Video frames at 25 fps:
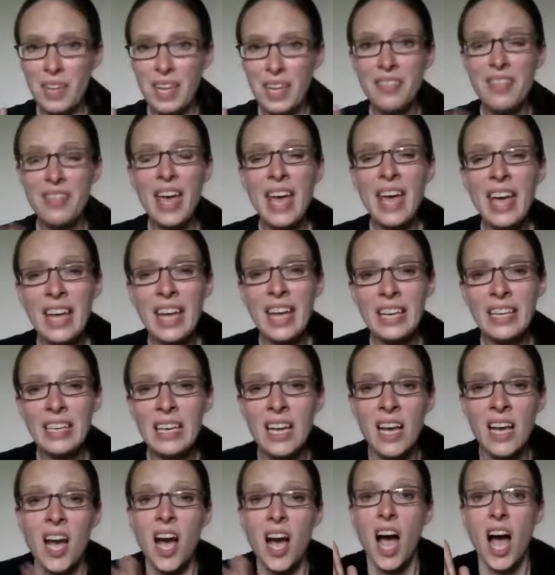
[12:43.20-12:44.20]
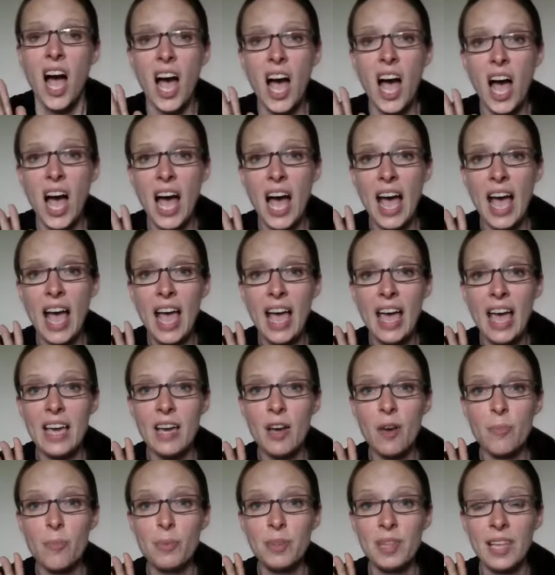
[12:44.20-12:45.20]
Then
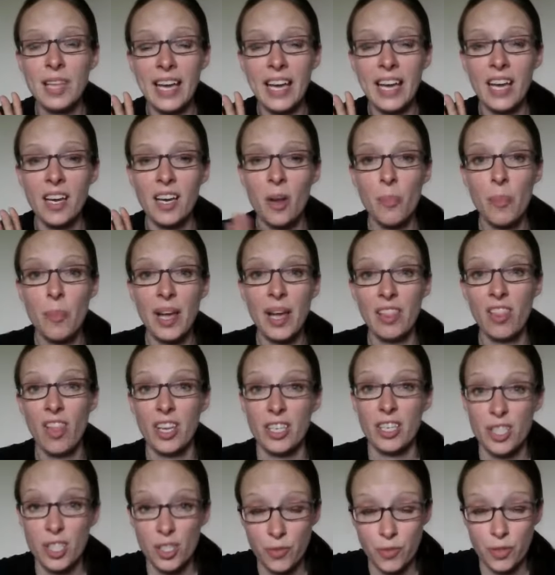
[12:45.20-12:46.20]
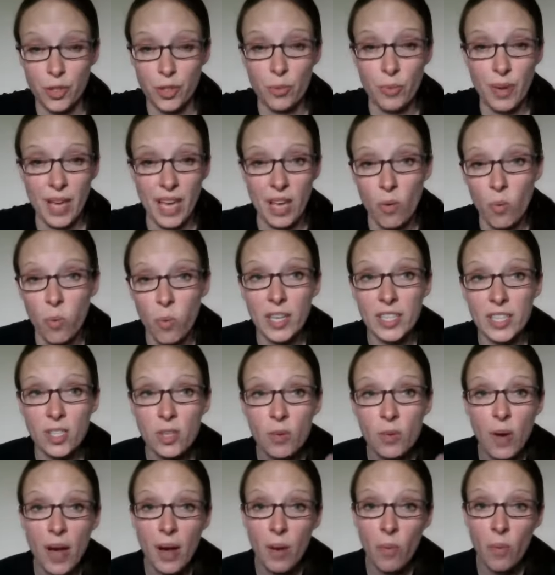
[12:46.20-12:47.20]
I plan my lunch for the week. What
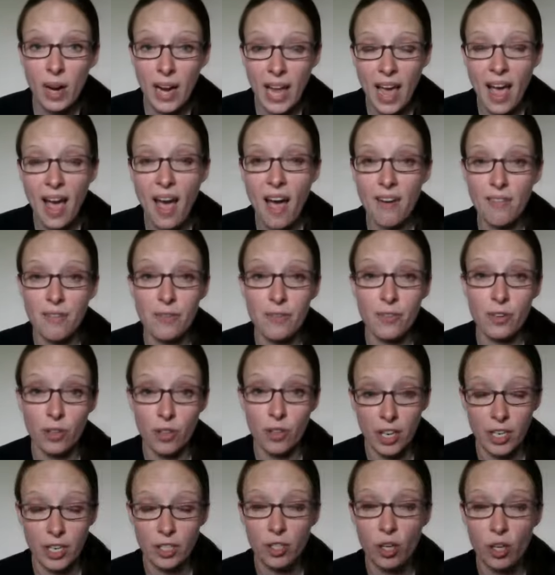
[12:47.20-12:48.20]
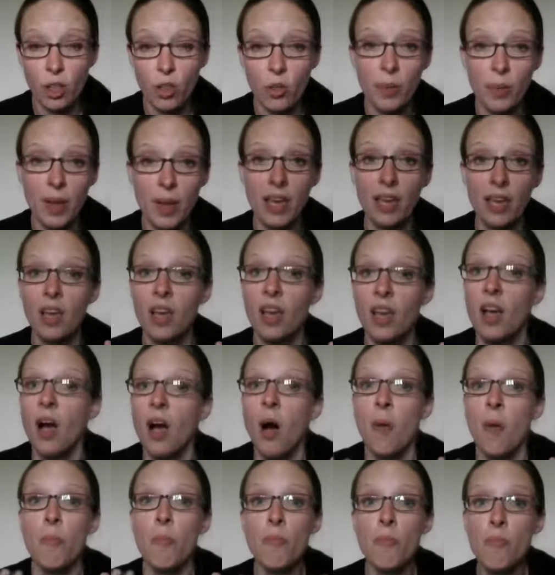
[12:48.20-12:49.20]
do I want to have for lunch all the week?
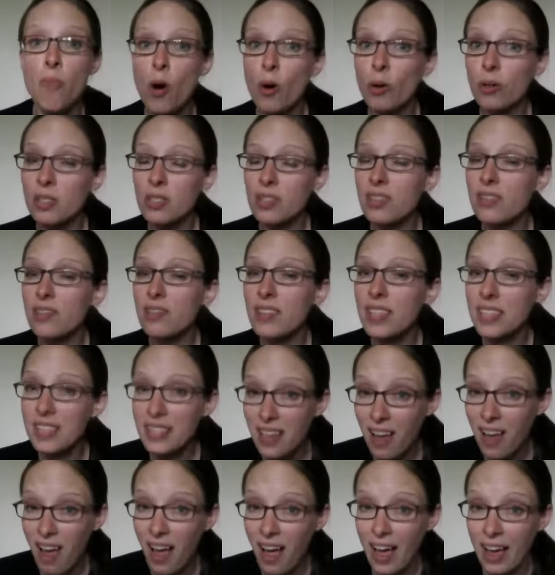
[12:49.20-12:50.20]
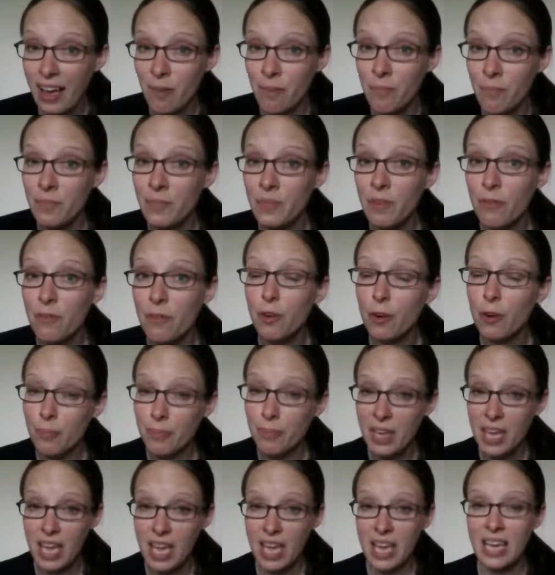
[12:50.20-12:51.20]
Most of the time for
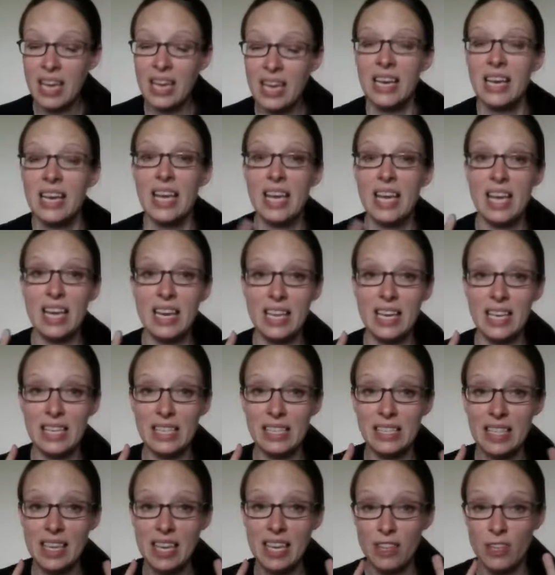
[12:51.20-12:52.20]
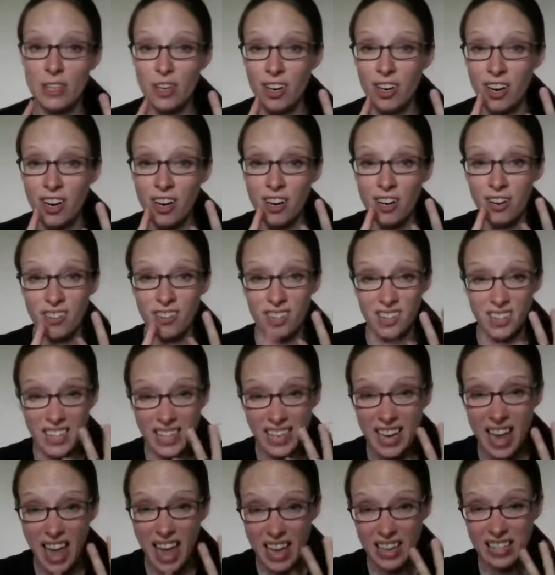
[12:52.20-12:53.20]
me, it is either
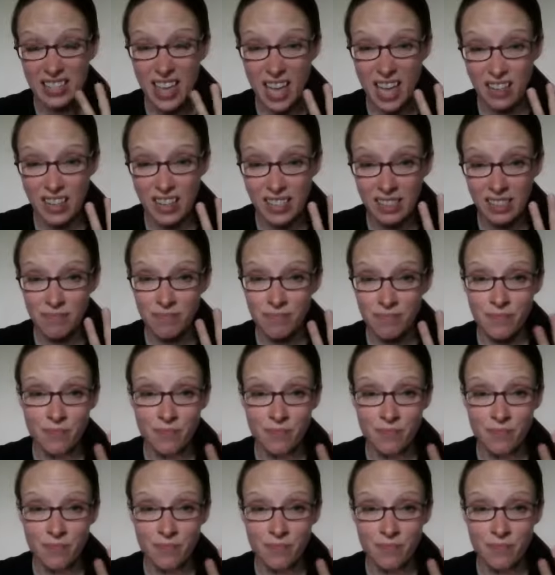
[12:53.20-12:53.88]
plain egg salad,